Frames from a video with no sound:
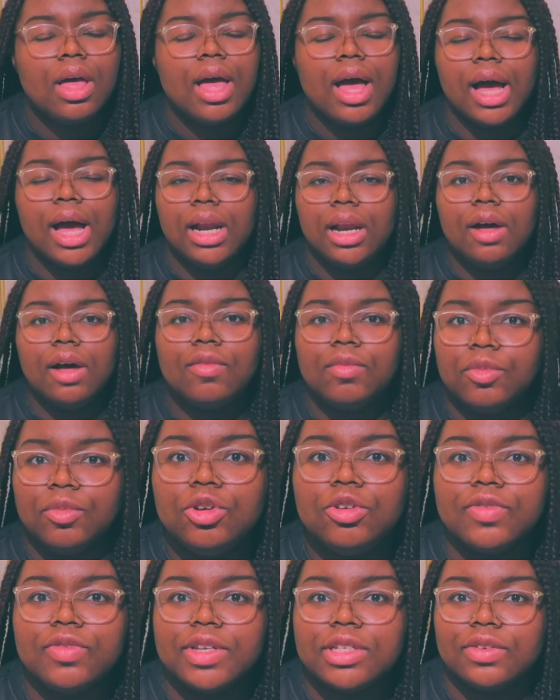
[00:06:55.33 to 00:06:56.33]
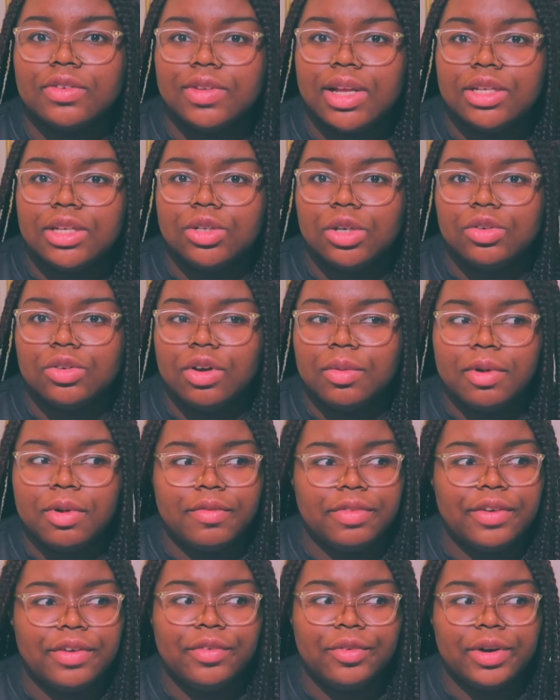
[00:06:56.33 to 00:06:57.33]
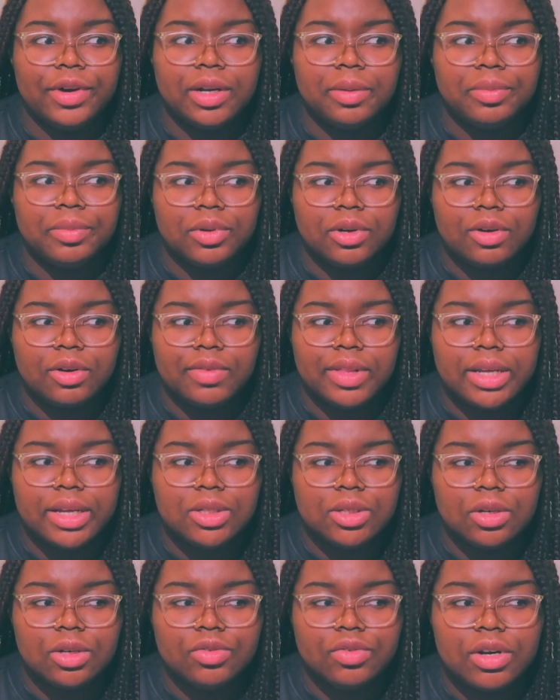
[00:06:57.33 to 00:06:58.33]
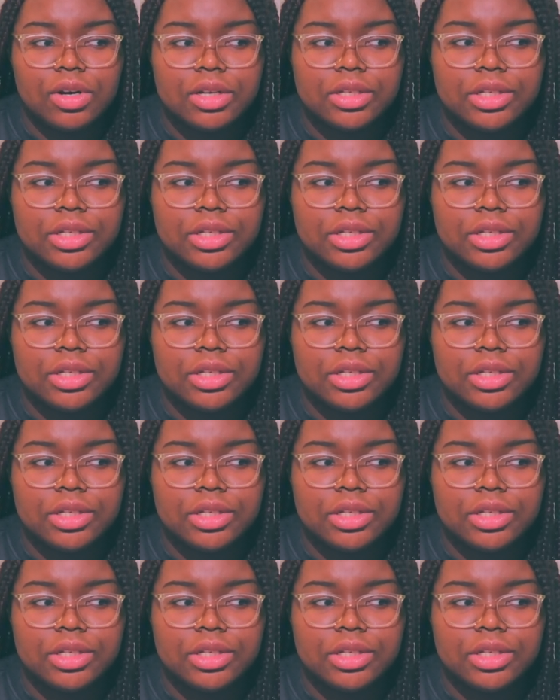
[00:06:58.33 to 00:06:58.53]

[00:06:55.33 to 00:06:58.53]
I love movies of that genre, but I've never read a book of that genre.